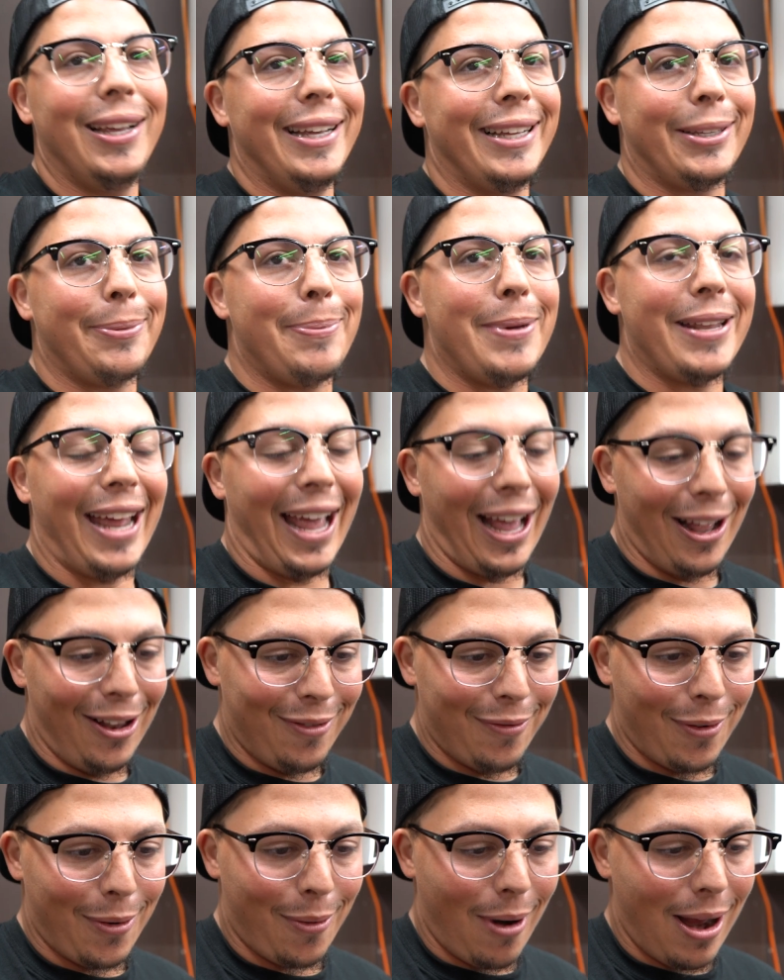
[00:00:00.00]
It's been a hell
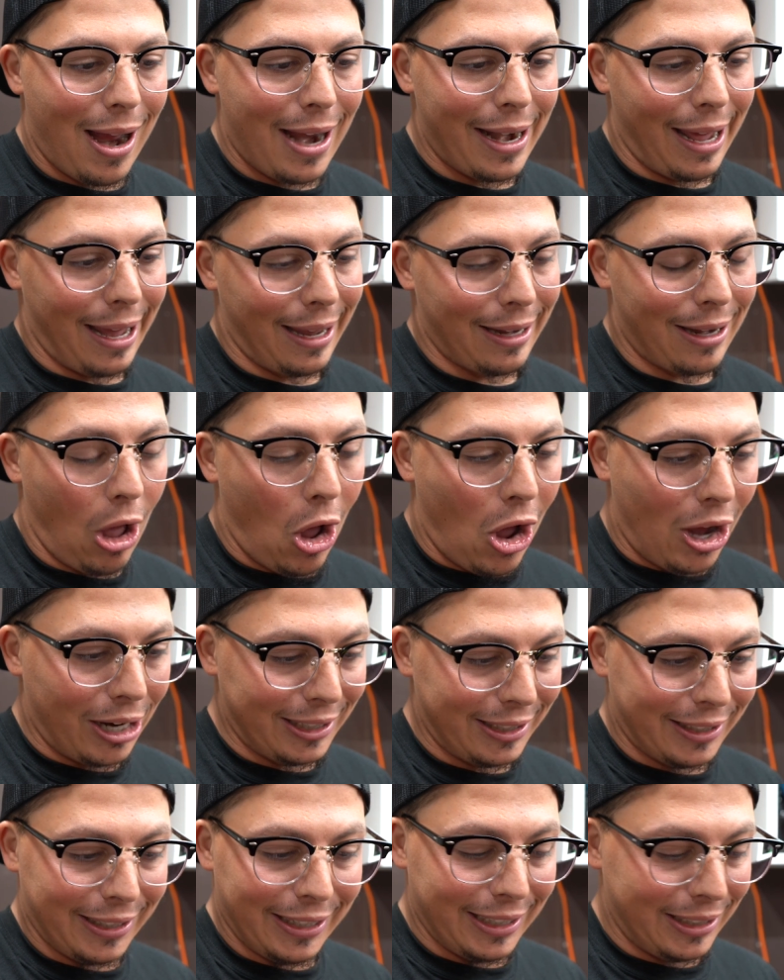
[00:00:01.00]
of a ride and
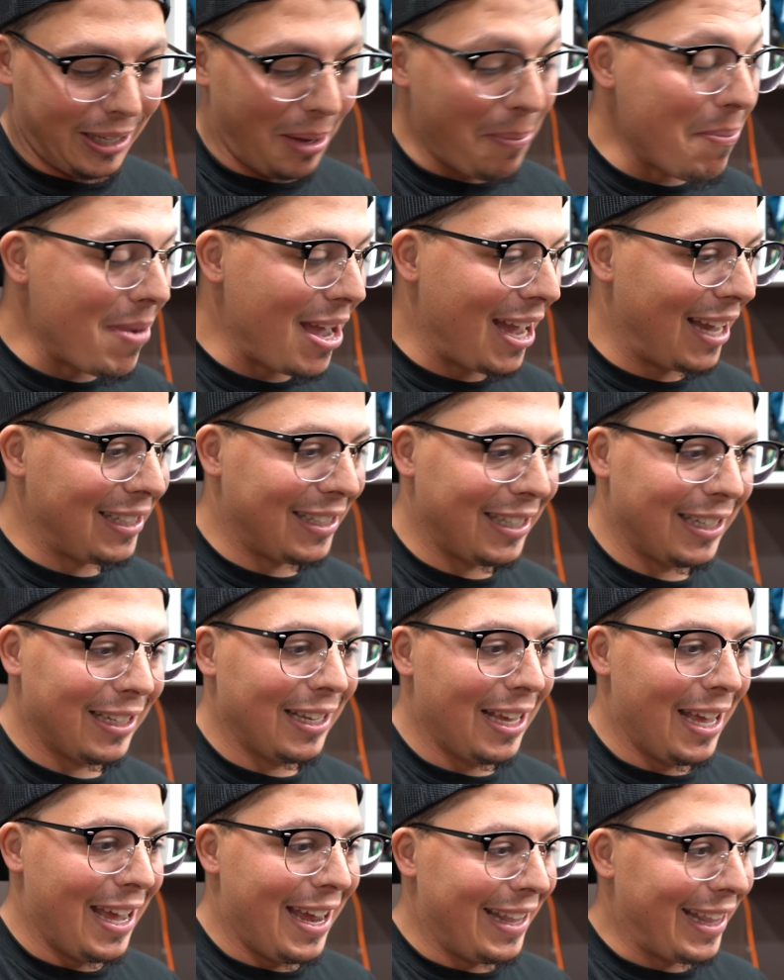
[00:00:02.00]
honestly it's amazing
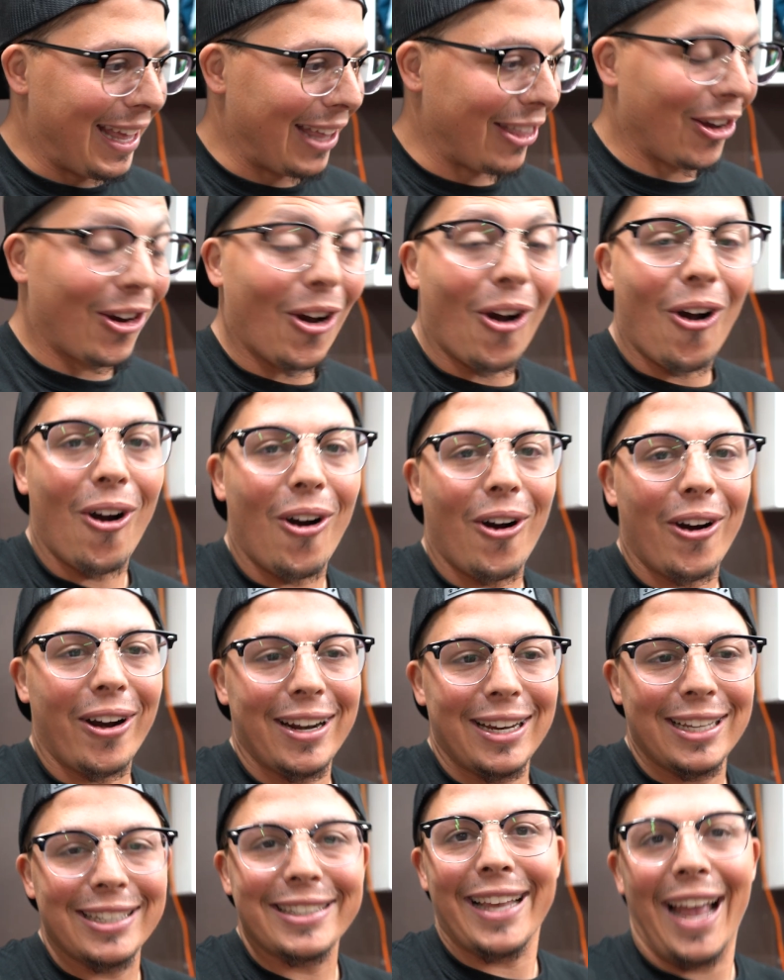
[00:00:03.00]
that the car
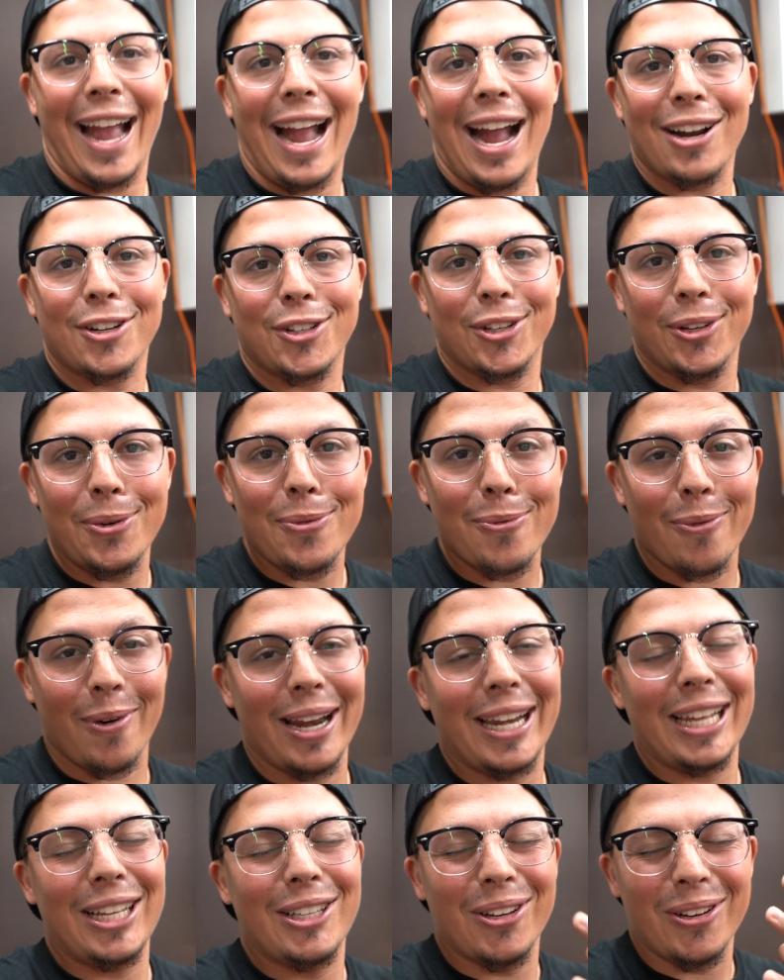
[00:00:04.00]
is actually
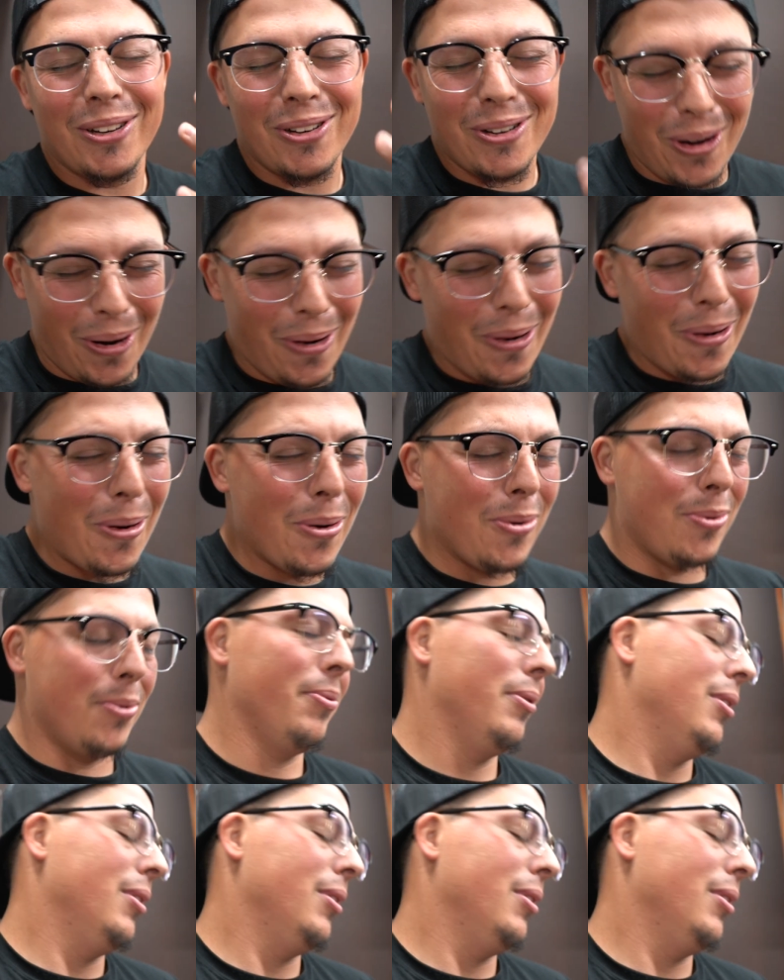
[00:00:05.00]
ready to go.